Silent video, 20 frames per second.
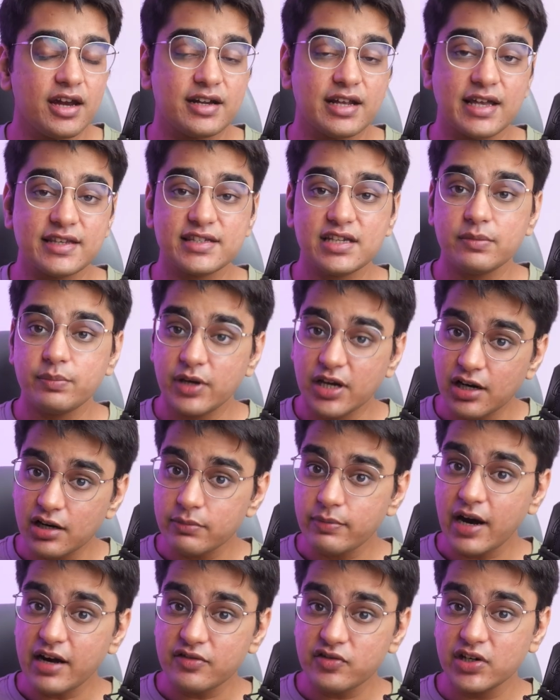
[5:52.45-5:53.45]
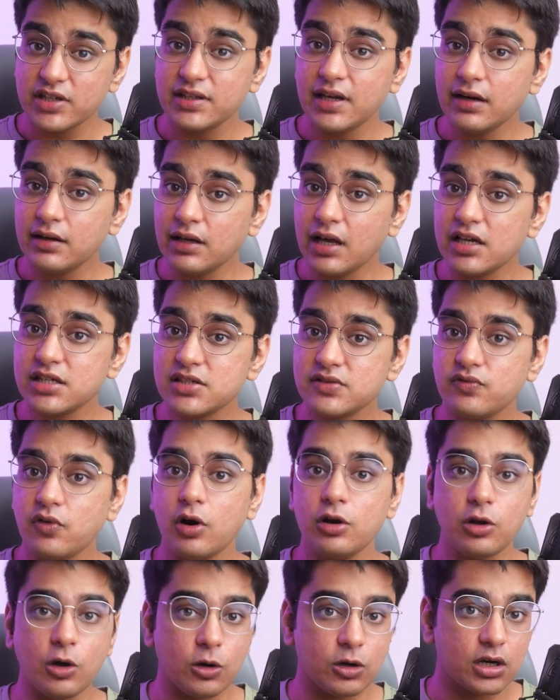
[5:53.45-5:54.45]
It has a bigger battery that lasts
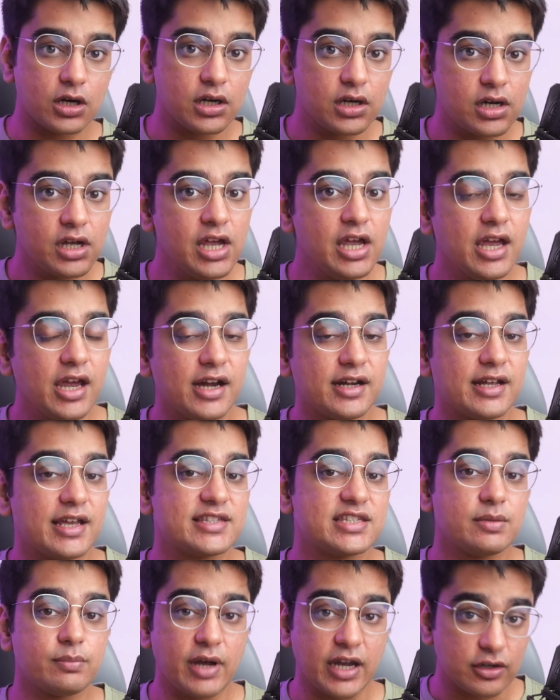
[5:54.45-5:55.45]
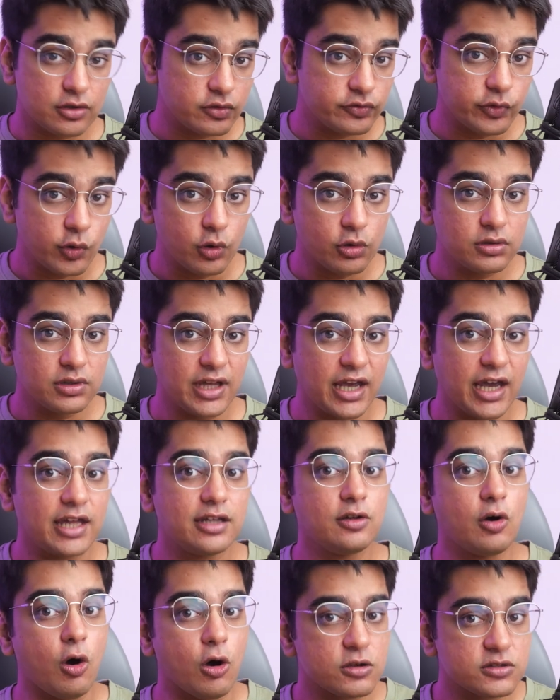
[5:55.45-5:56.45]
for longer. It has a microphone and
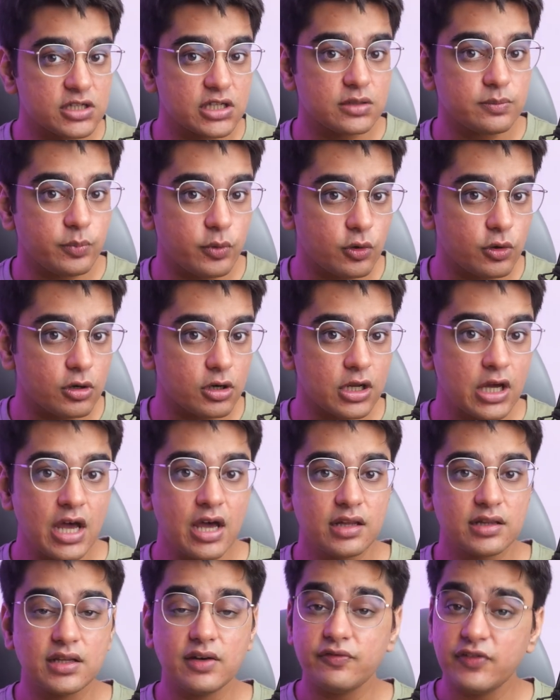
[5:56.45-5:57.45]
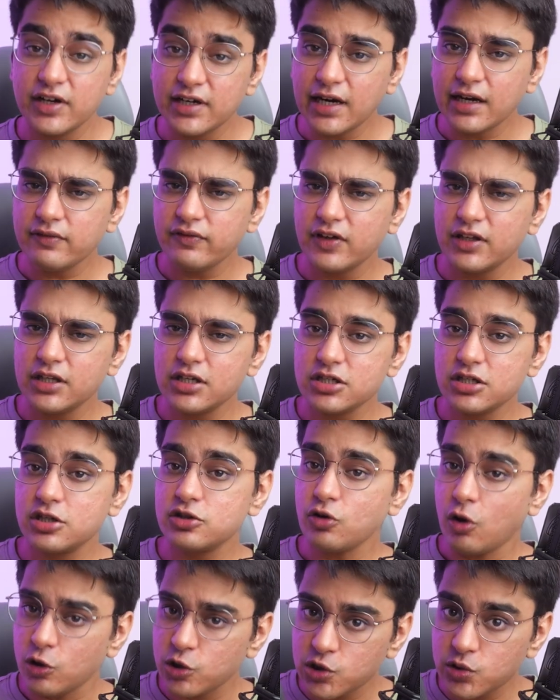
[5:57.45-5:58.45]
aux-in port. The fit and finish is
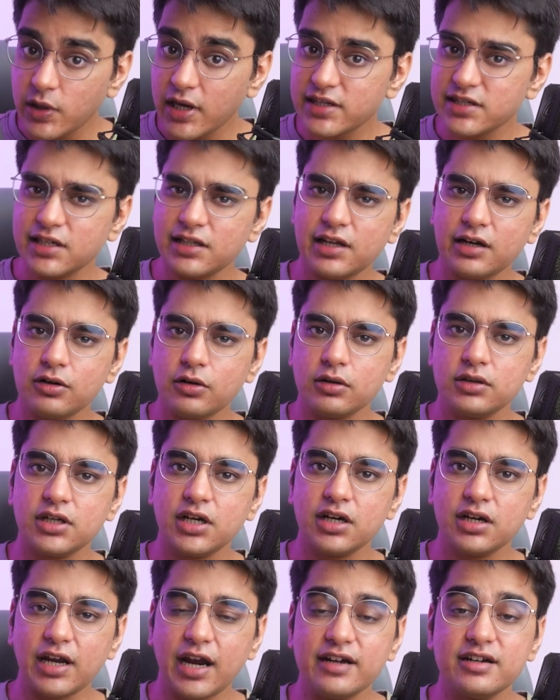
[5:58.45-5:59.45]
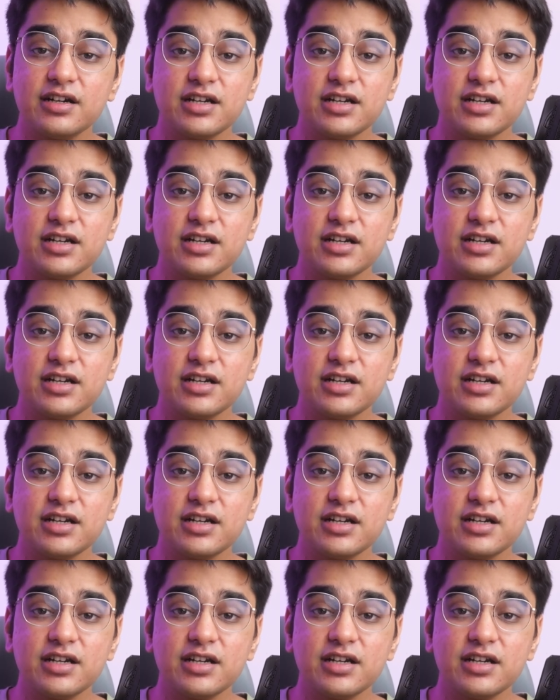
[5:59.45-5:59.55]
also excellent on it, and